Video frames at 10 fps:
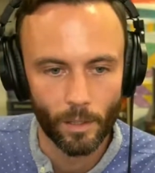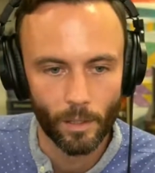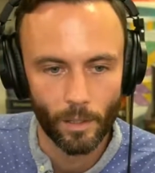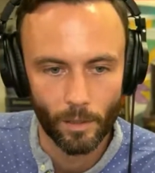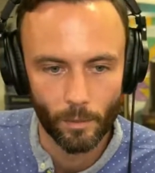
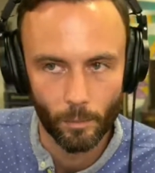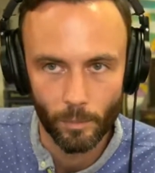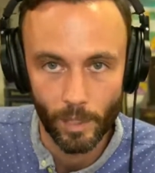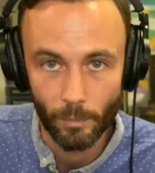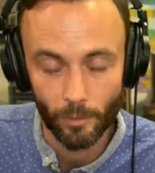theme that
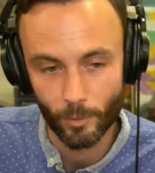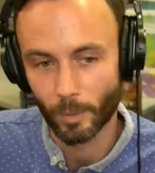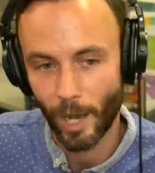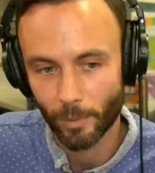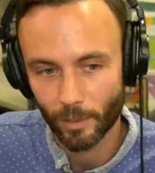was really
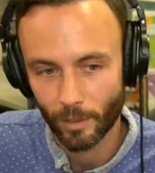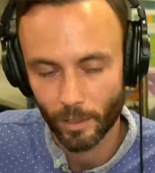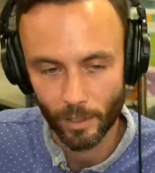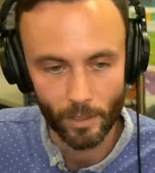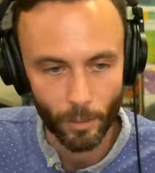popular
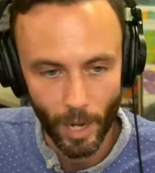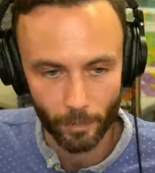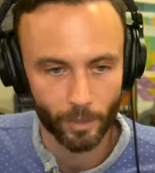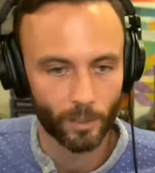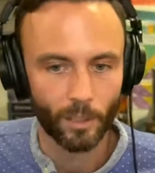and is
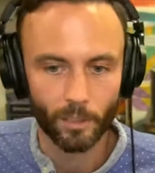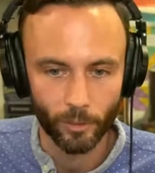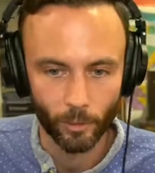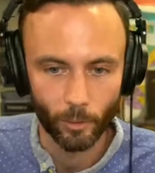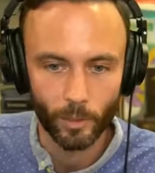popular all
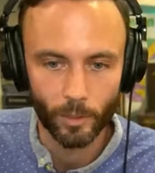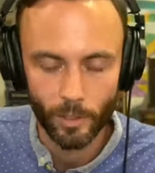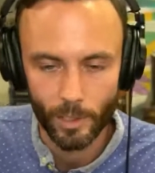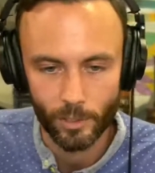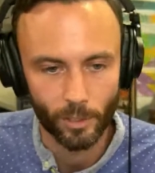over the
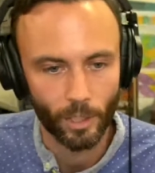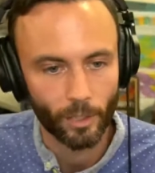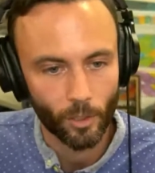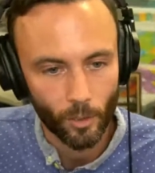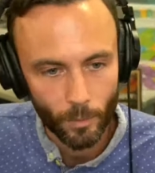world is
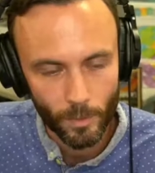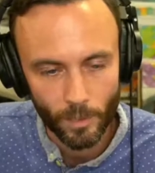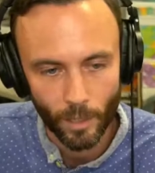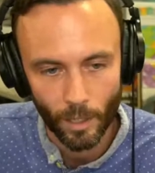Sherlock Holmes.